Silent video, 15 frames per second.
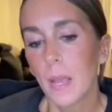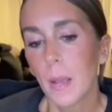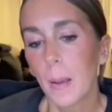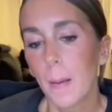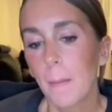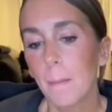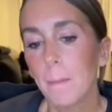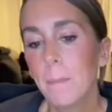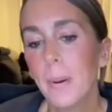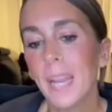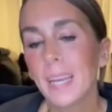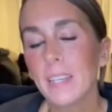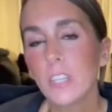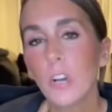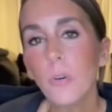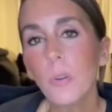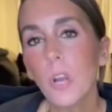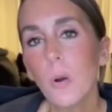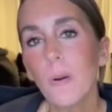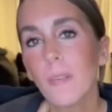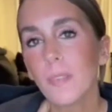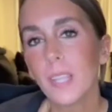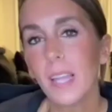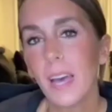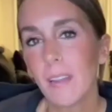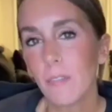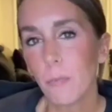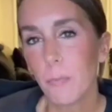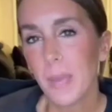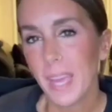But I don't know of a lot of
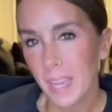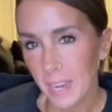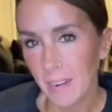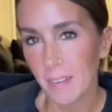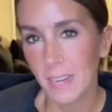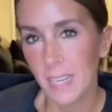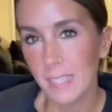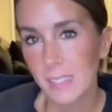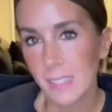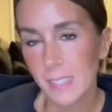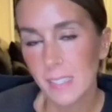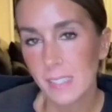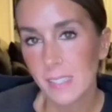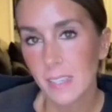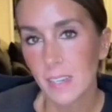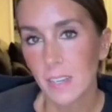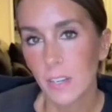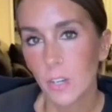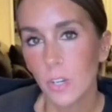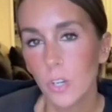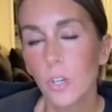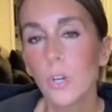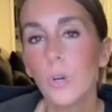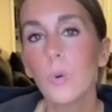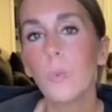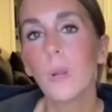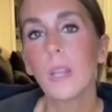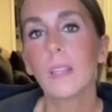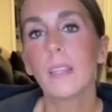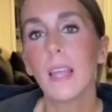parents who would
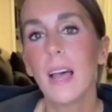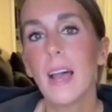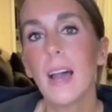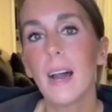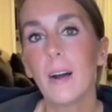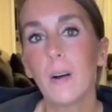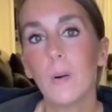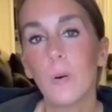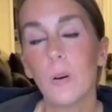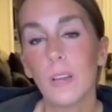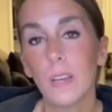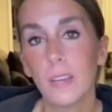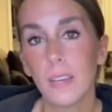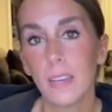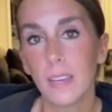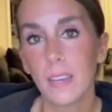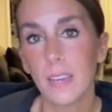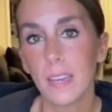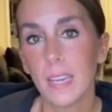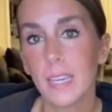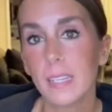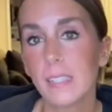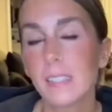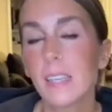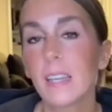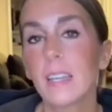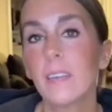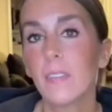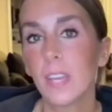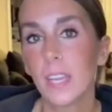allow a
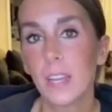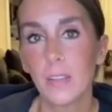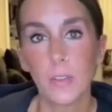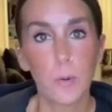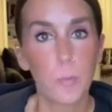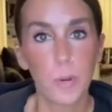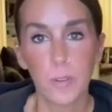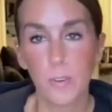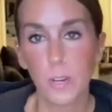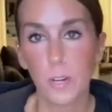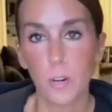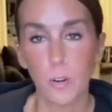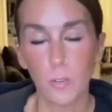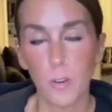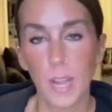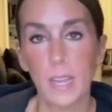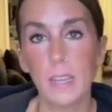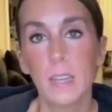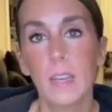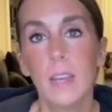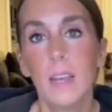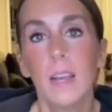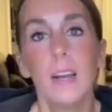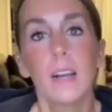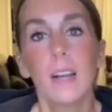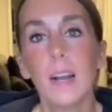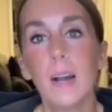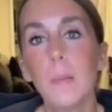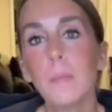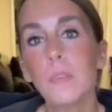significant other, boyfriend, girlfriend,
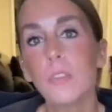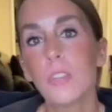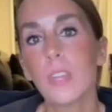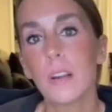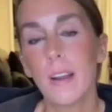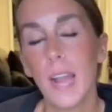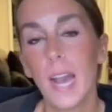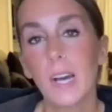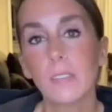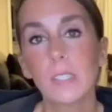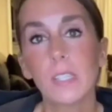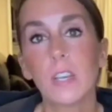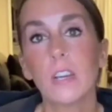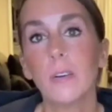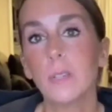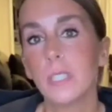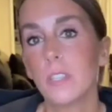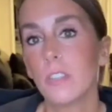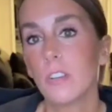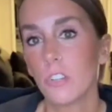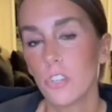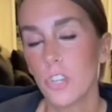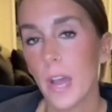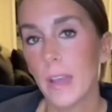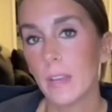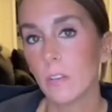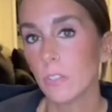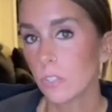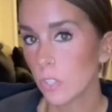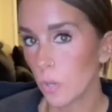come to their house and go into their
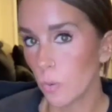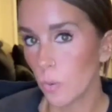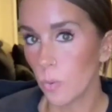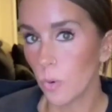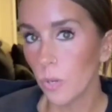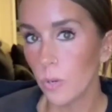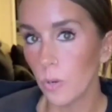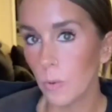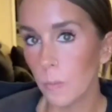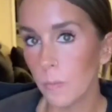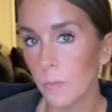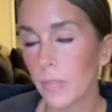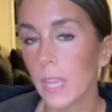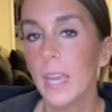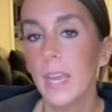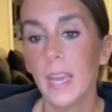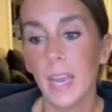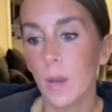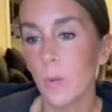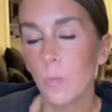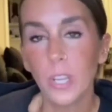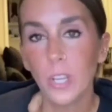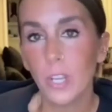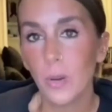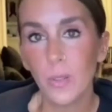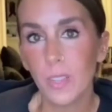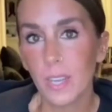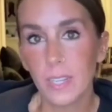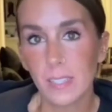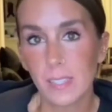child's room. And we know that
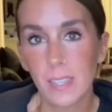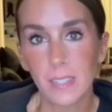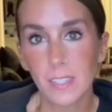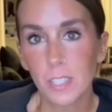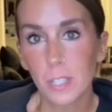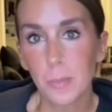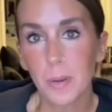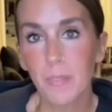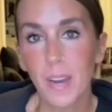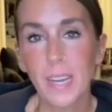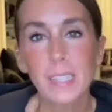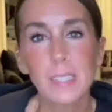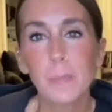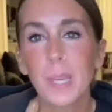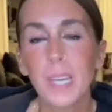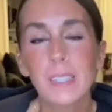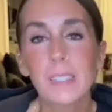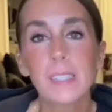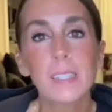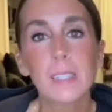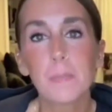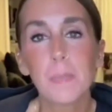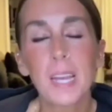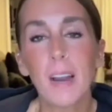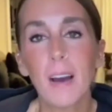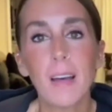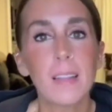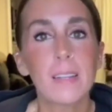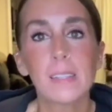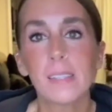it's unsupervised because, let's be
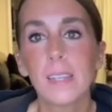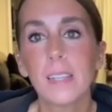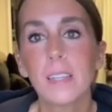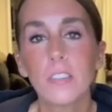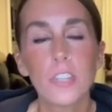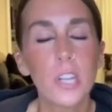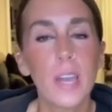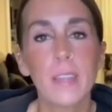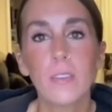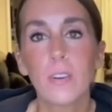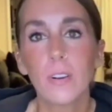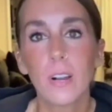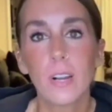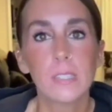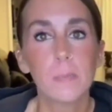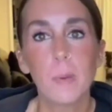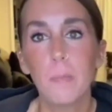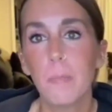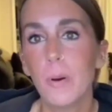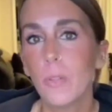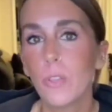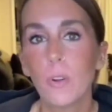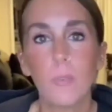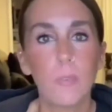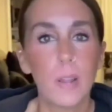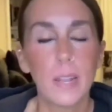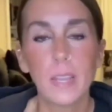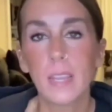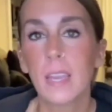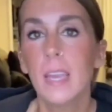honest, Alicia and her husband both are
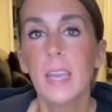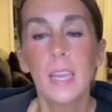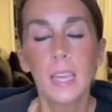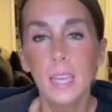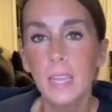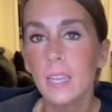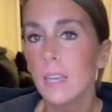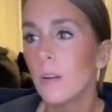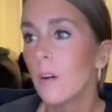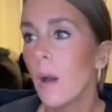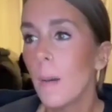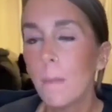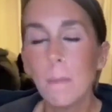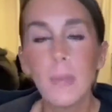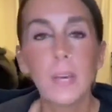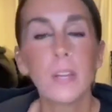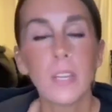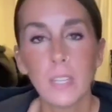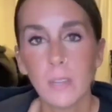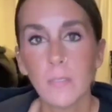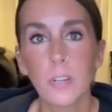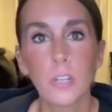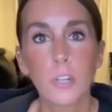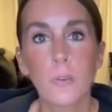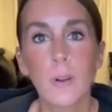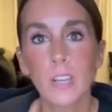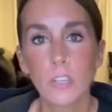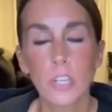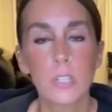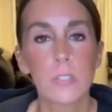running in a million different
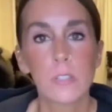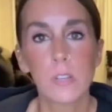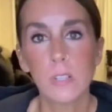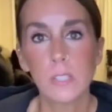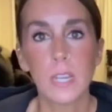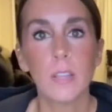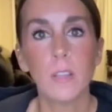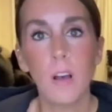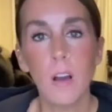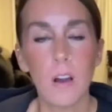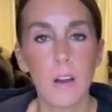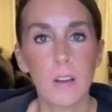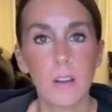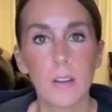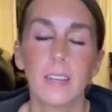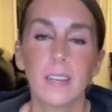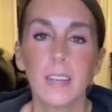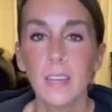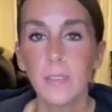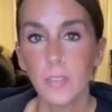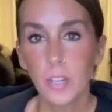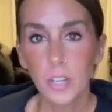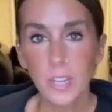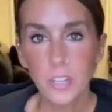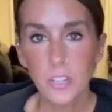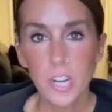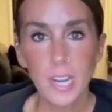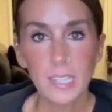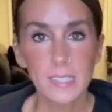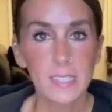directions all day long. If you're going to try
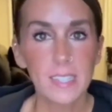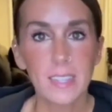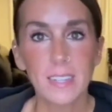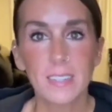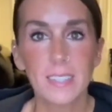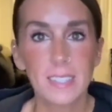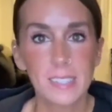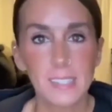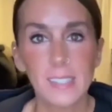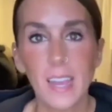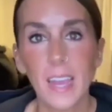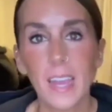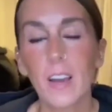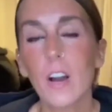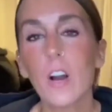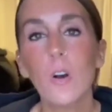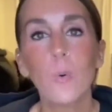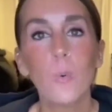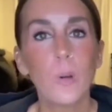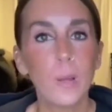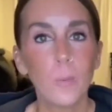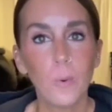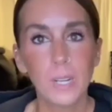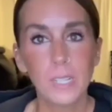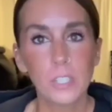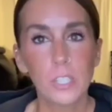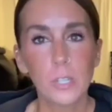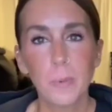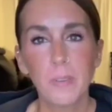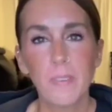to sit there and say, oh, well, it was
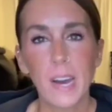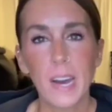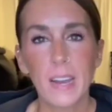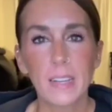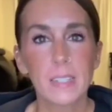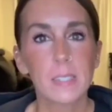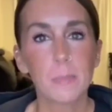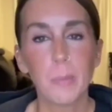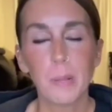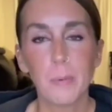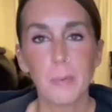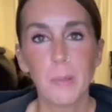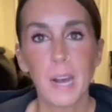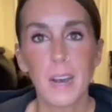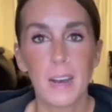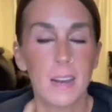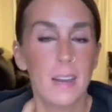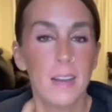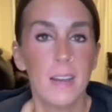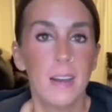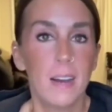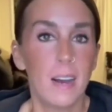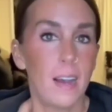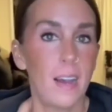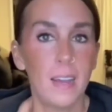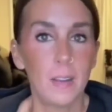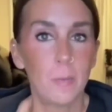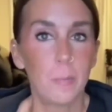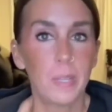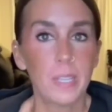supervised, blah, blah, blah, I don't
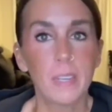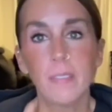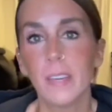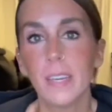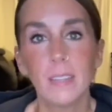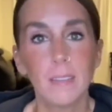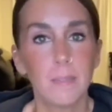believe it.